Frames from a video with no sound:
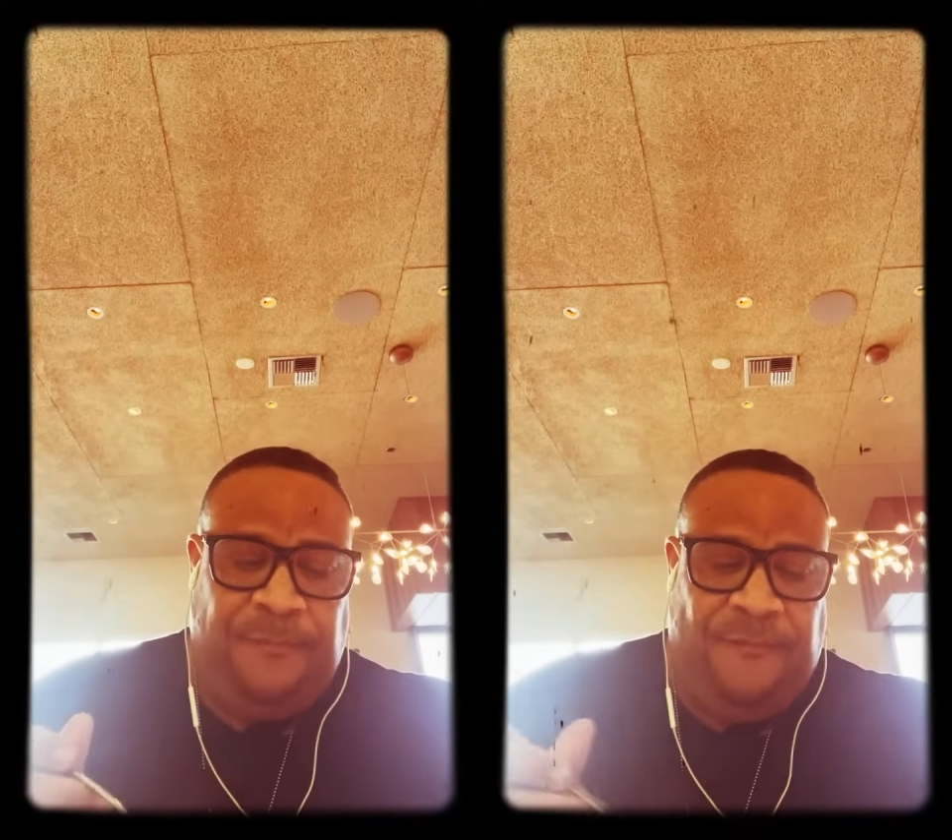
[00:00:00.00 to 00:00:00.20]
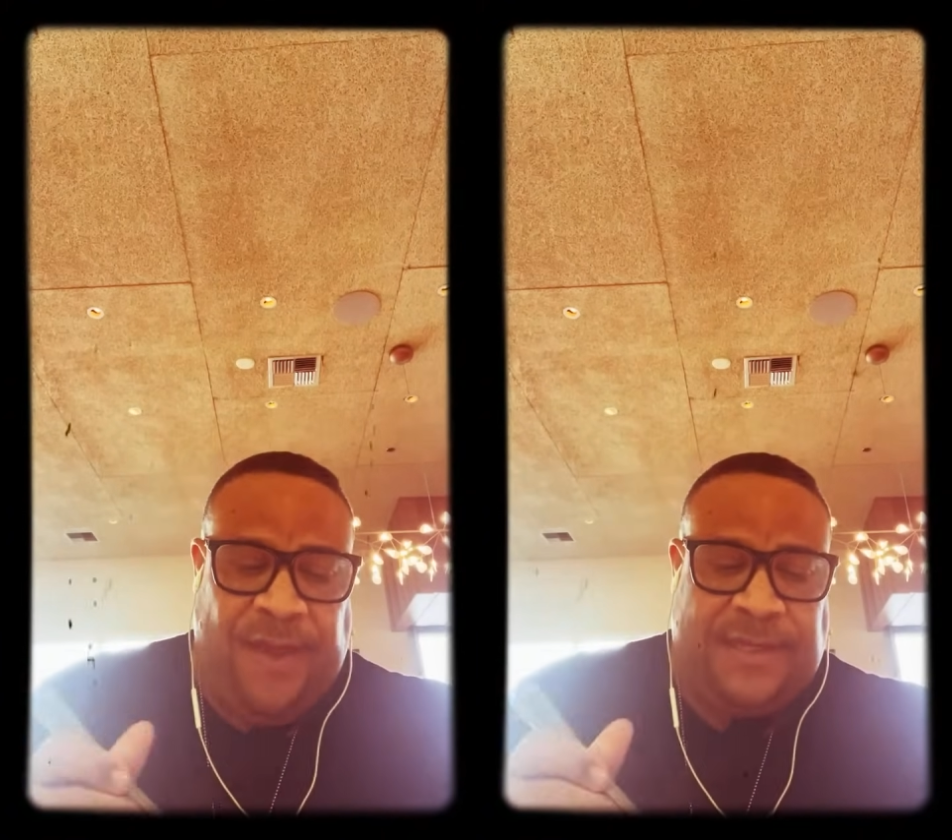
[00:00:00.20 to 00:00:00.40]

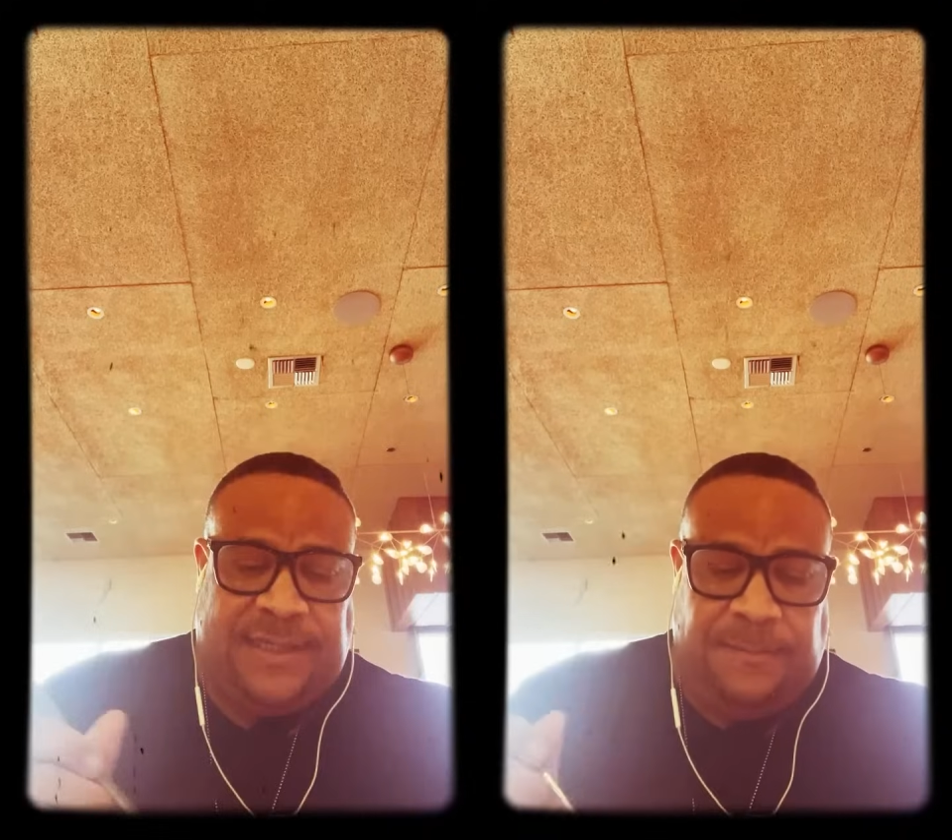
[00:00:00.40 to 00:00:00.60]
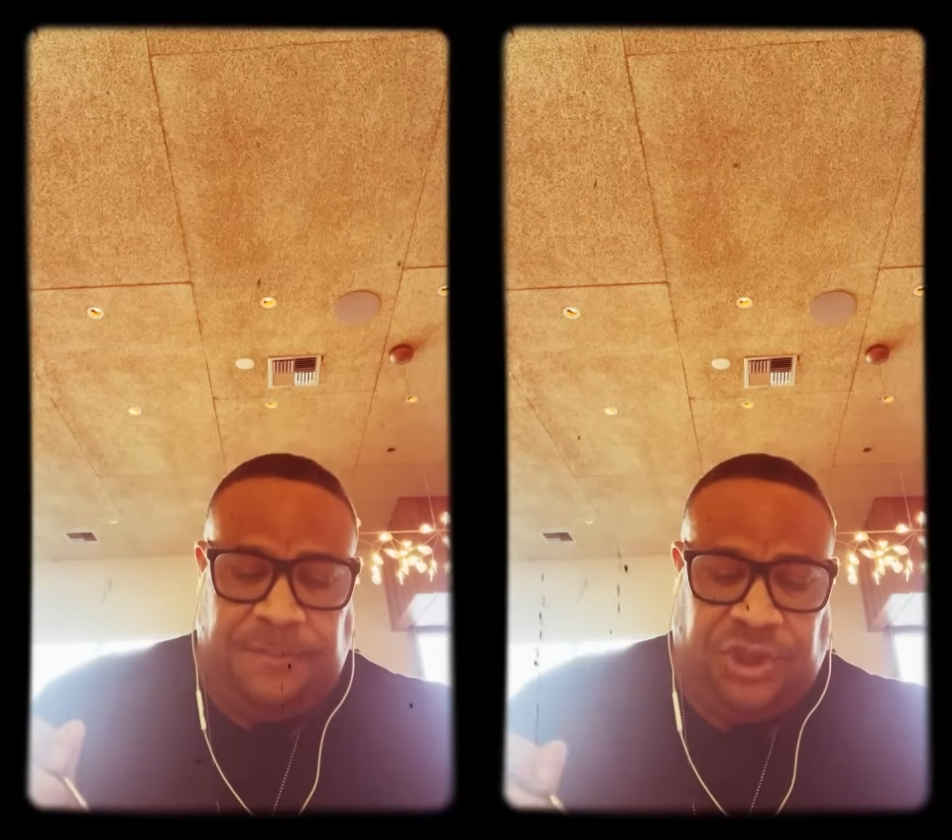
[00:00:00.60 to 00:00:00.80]

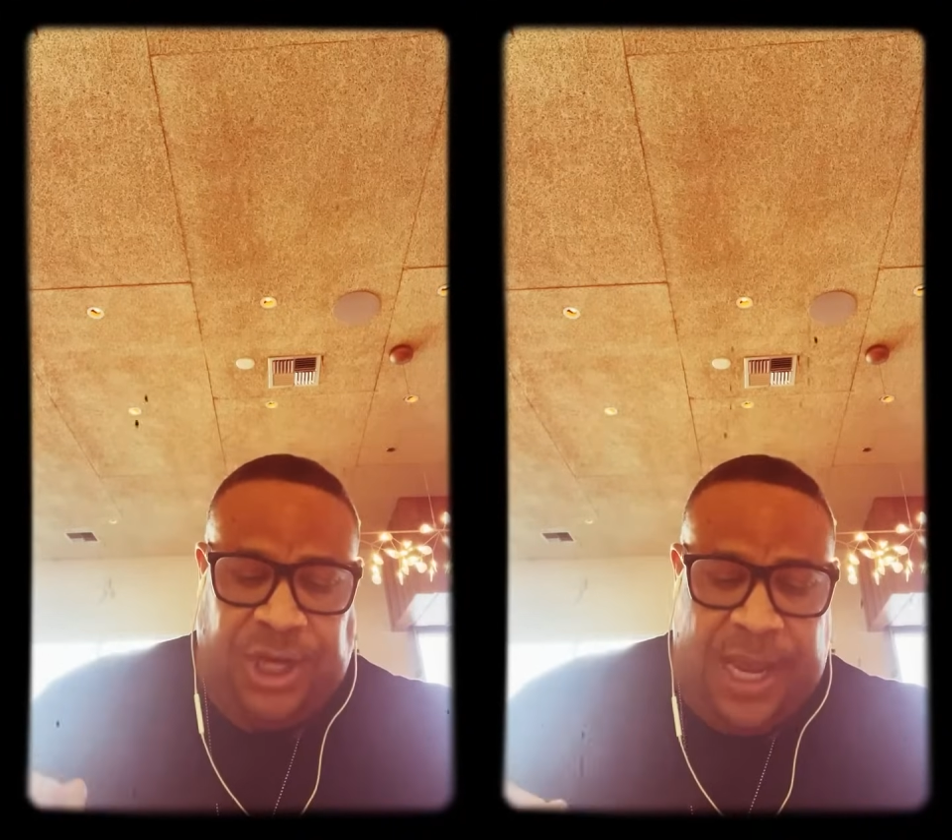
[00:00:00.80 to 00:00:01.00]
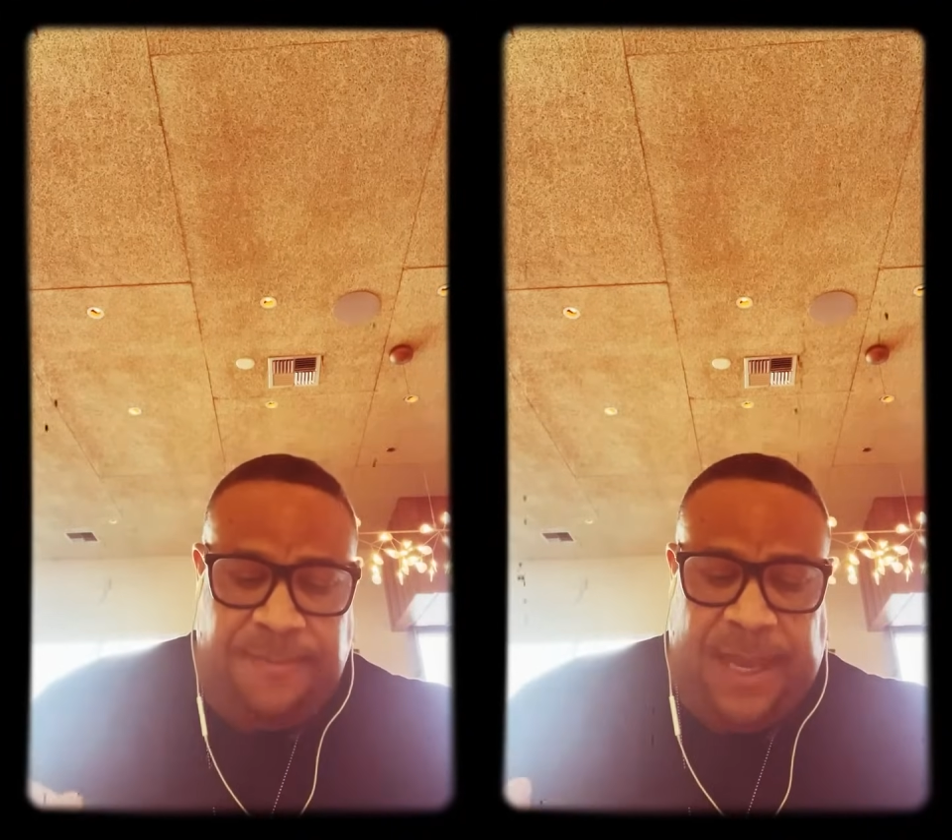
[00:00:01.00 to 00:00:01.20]
victim
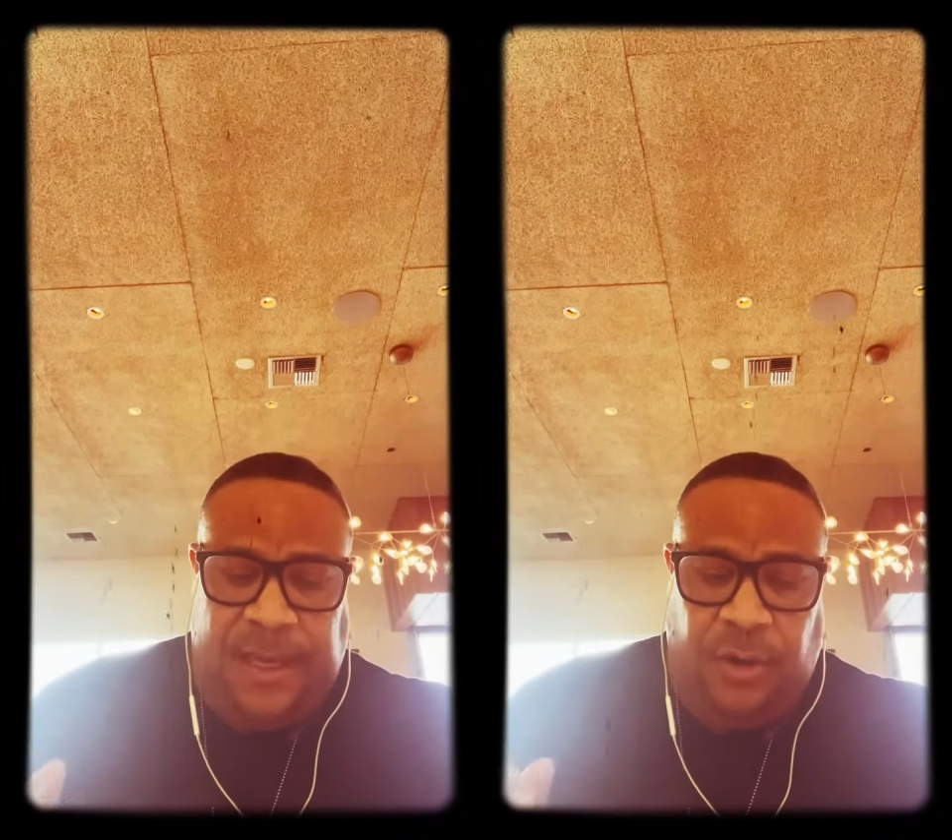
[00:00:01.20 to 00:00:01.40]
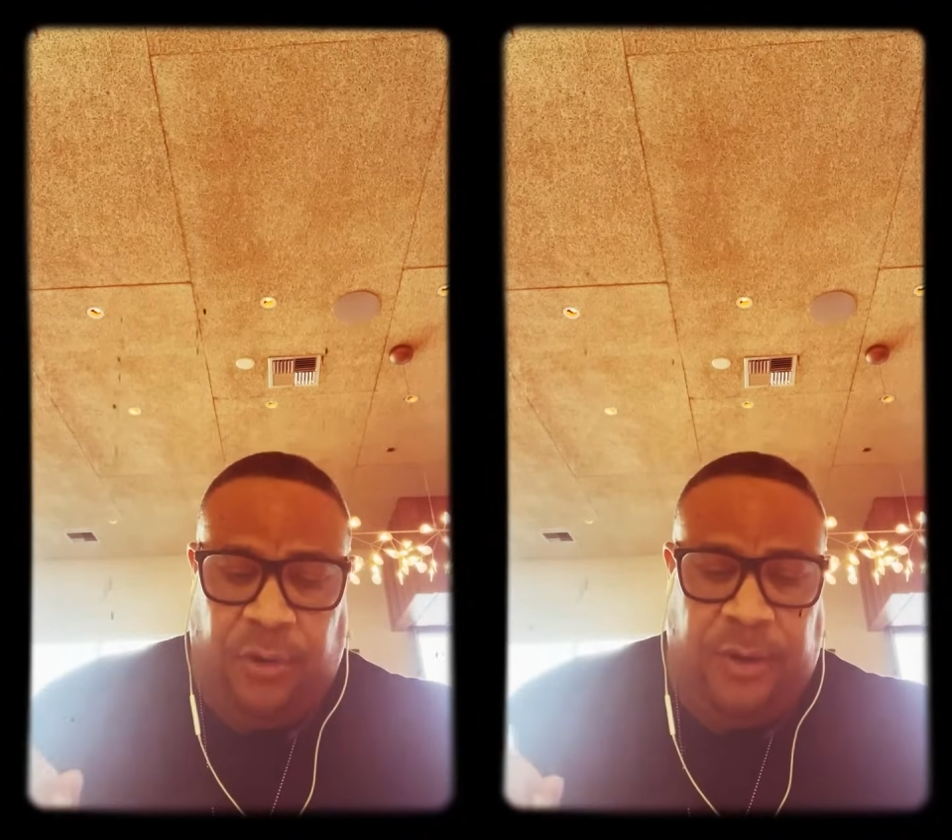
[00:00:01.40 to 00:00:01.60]

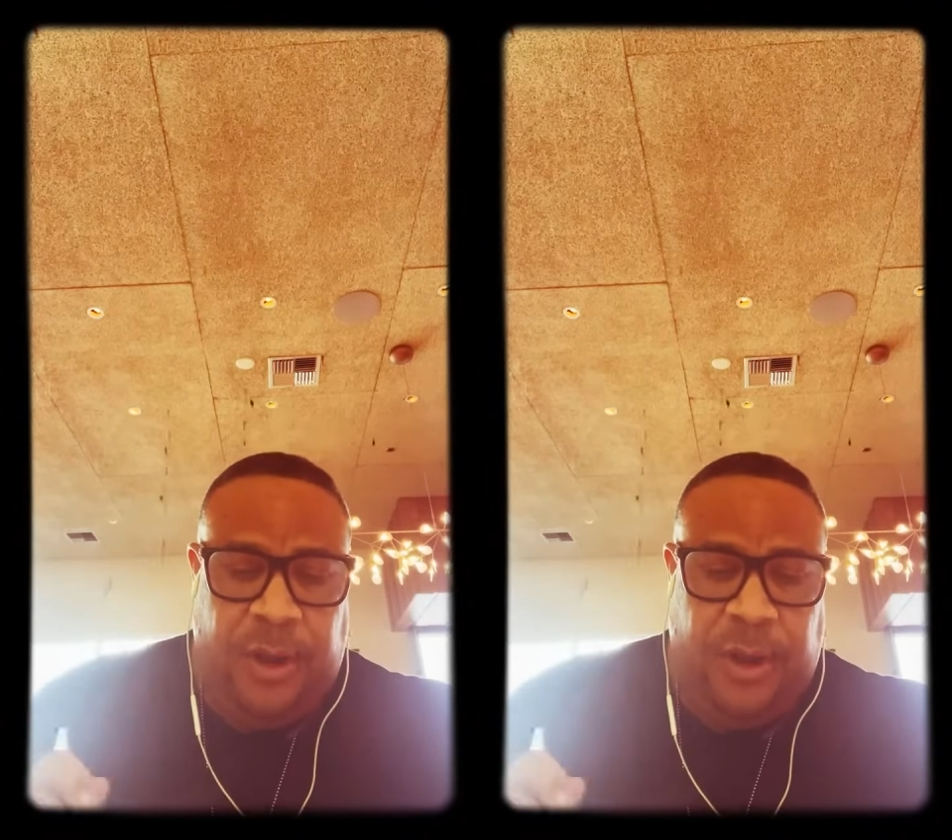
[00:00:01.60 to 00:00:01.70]
shaming or